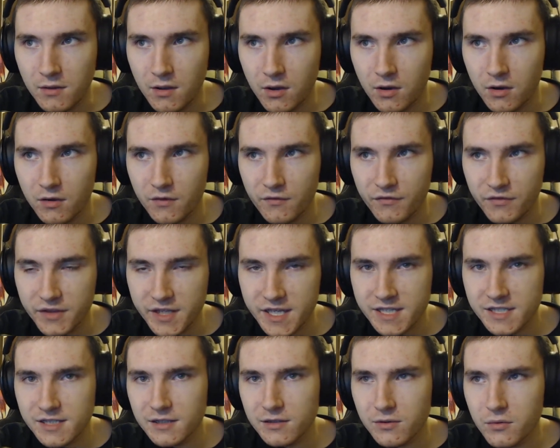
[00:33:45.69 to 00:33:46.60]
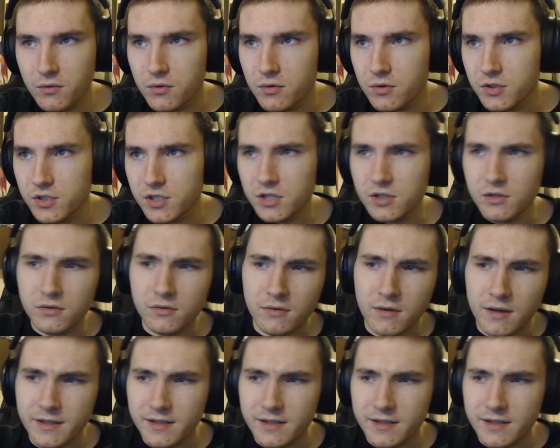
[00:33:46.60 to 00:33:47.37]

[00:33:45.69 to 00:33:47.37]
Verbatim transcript: of this lord who...